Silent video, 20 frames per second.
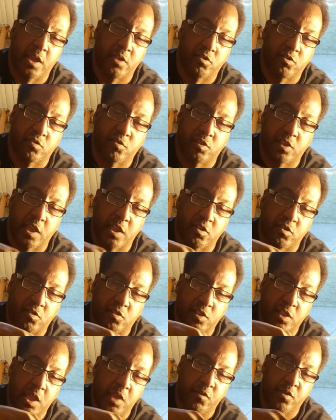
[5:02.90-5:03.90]
and just
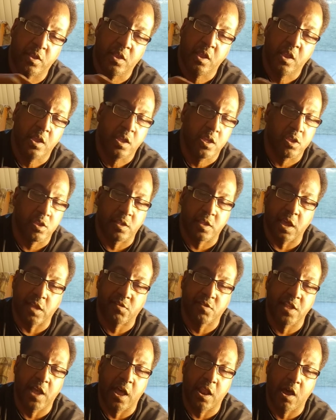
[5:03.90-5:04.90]
leave it.
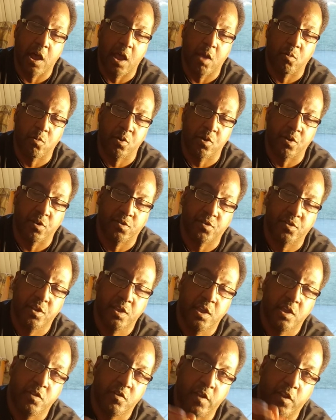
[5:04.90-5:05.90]
That's not how it works.
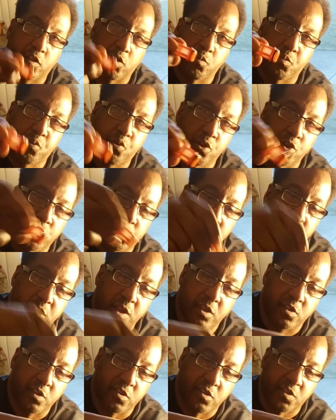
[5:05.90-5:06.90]
You have to push
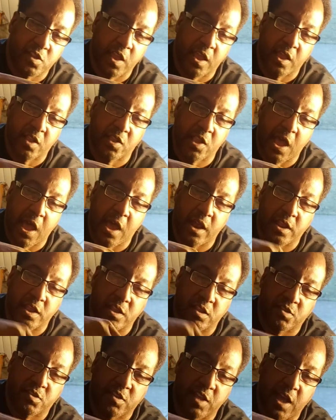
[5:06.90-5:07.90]
this thing down
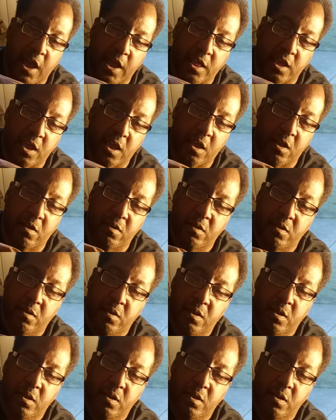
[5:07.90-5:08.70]
inside here,